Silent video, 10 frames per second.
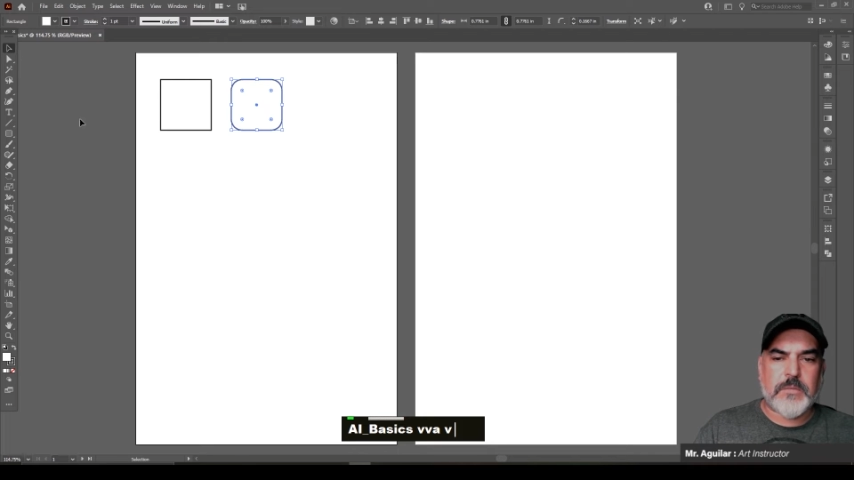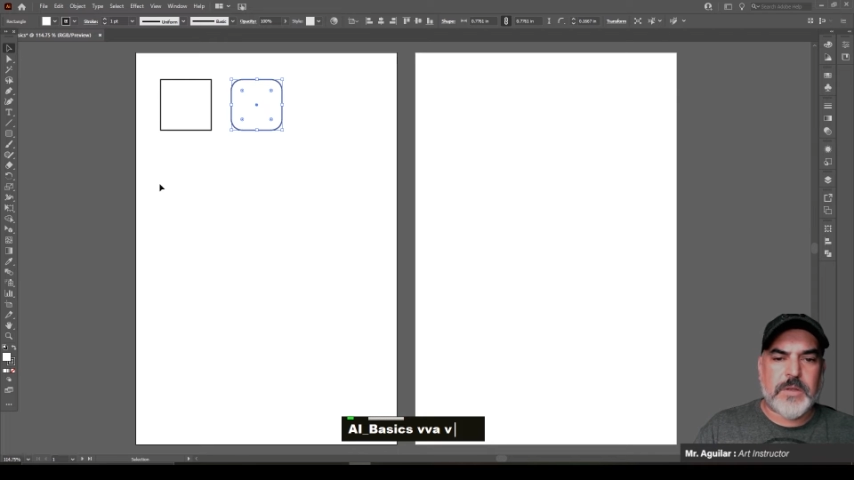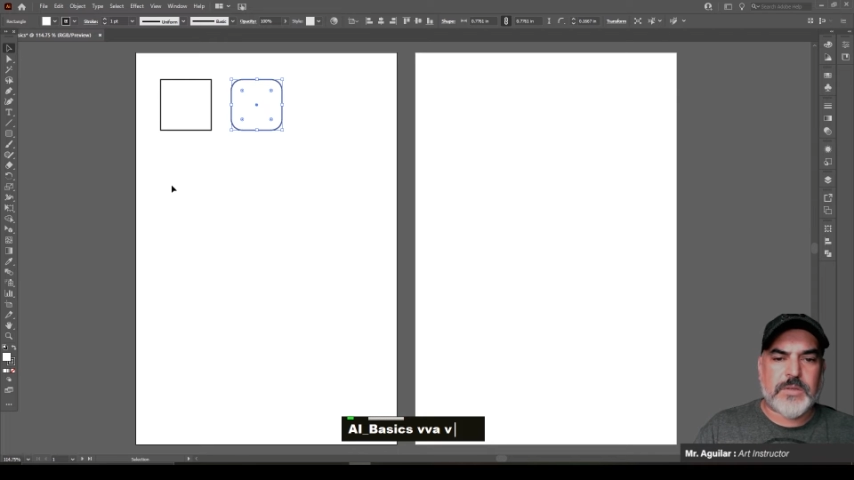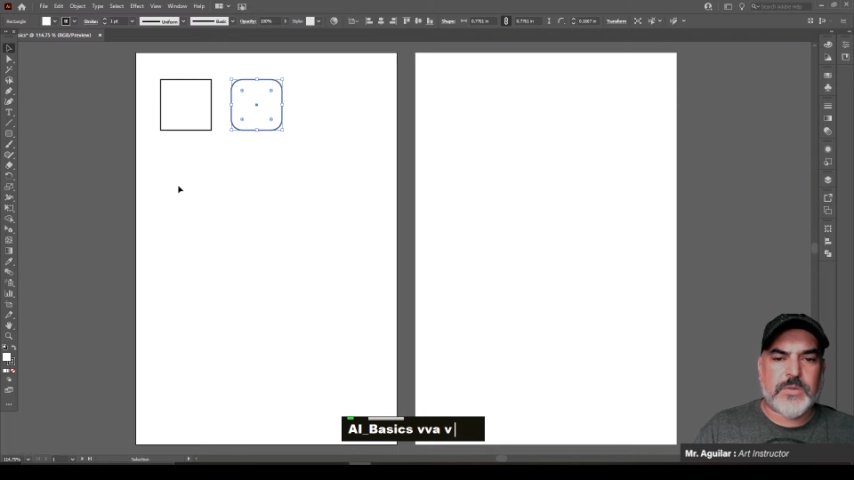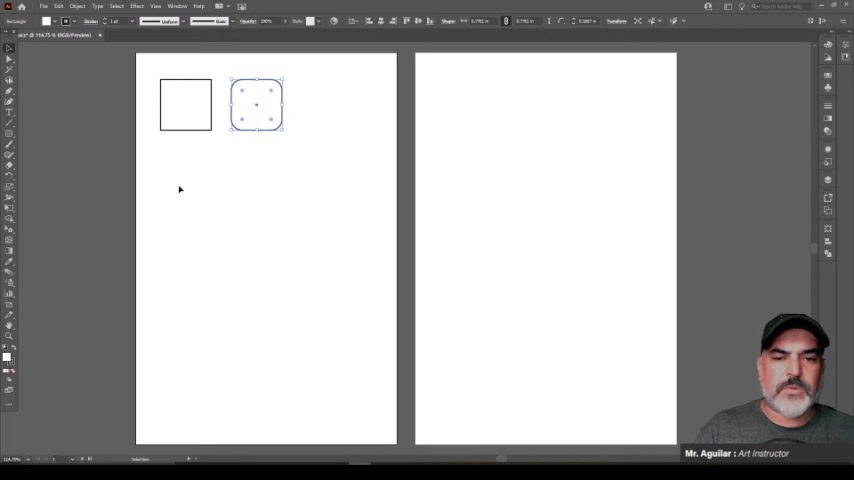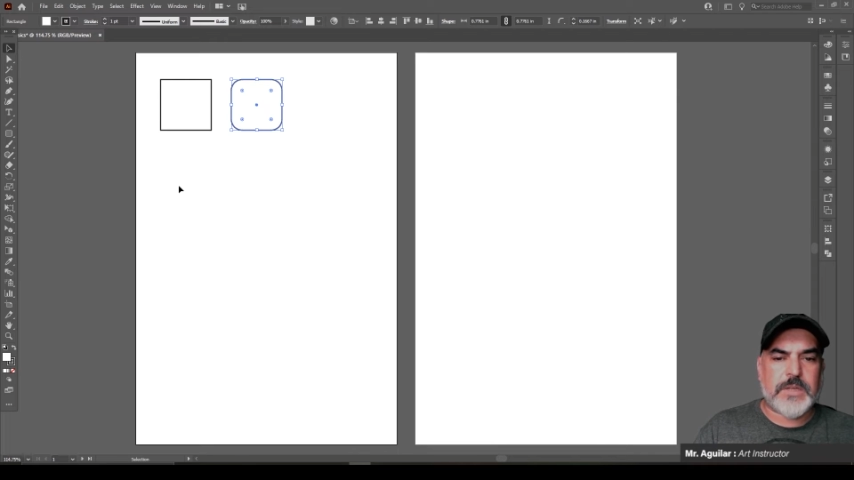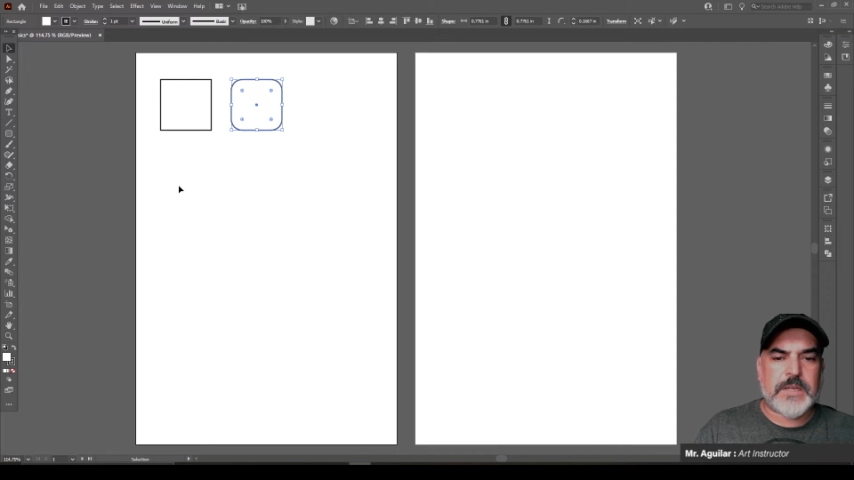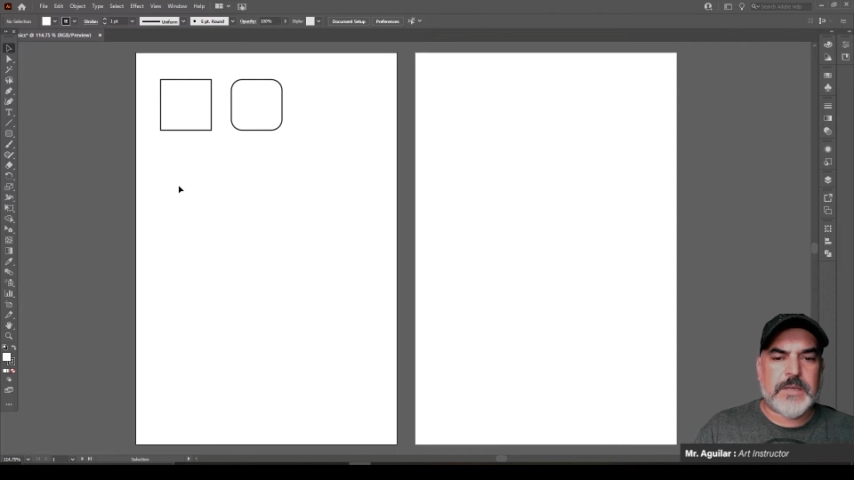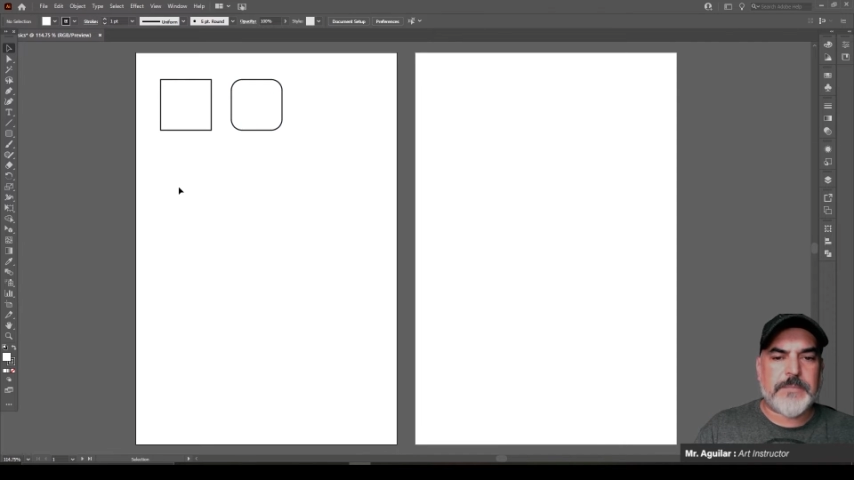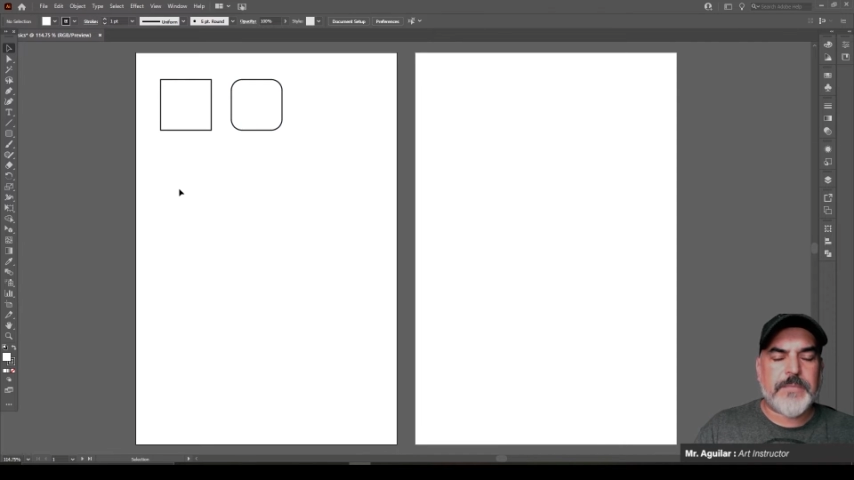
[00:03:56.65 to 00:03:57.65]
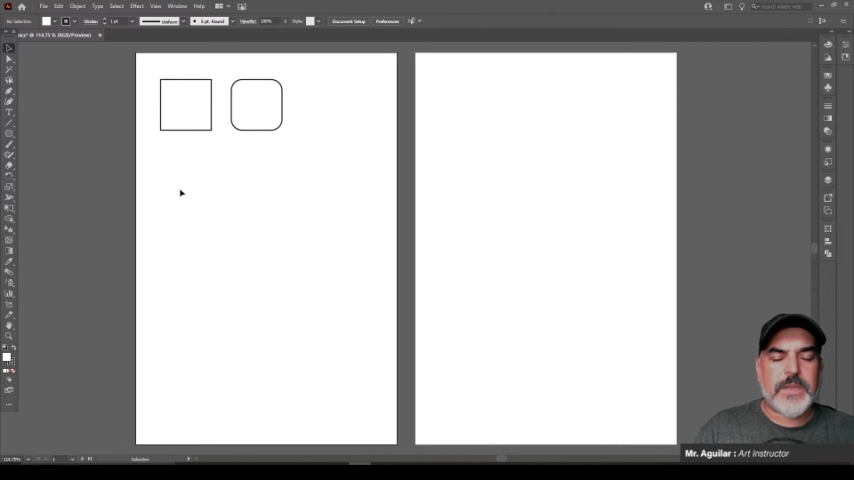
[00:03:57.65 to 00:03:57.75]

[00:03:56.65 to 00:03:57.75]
my tool here.